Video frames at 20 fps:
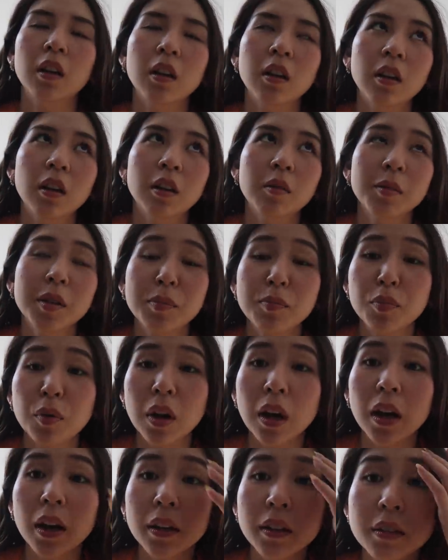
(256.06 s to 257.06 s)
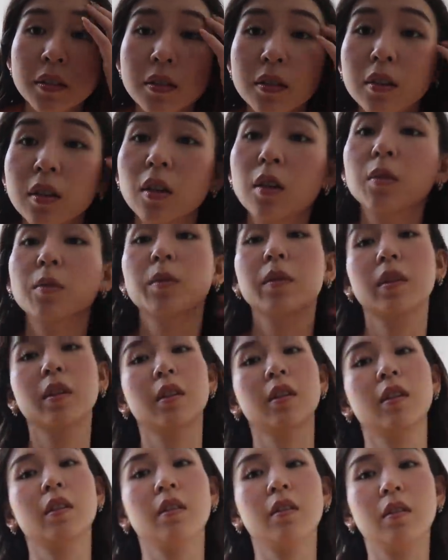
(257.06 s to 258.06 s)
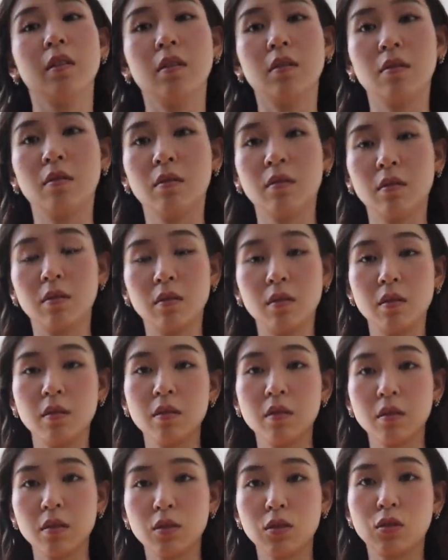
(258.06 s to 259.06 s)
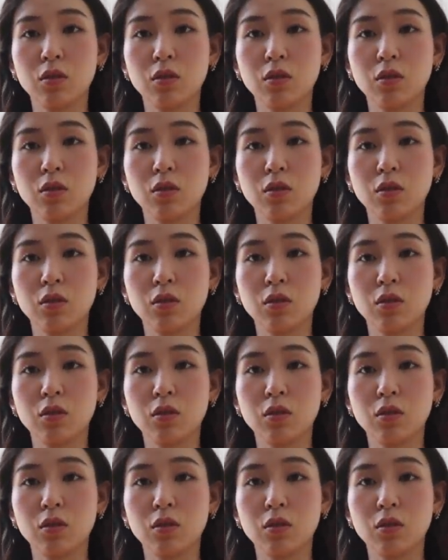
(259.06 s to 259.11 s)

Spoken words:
Oh, my bra doesn't go with it. This is a